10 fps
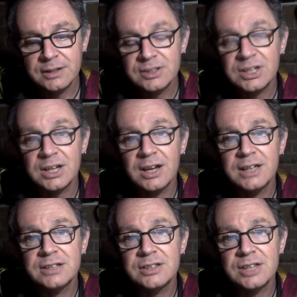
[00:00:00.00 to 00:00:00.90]

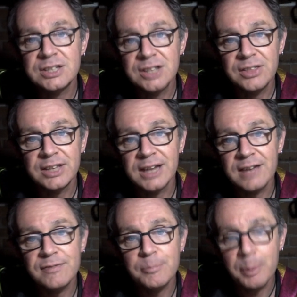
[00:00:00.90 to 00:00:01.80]
Tonight there's nothing
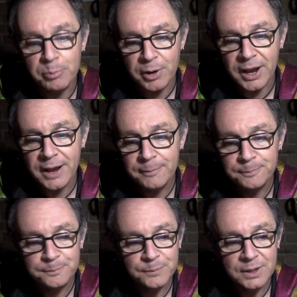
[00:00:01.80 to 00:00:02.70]
left but prayer
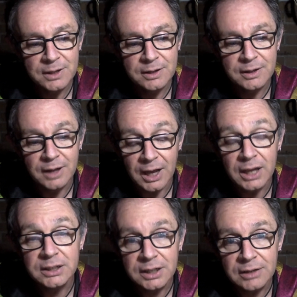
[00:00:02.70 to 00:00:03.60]

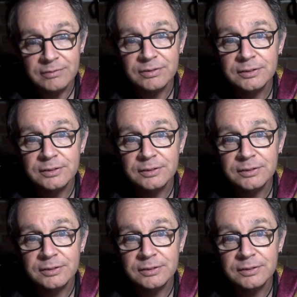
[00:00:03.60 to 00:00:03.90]
and love.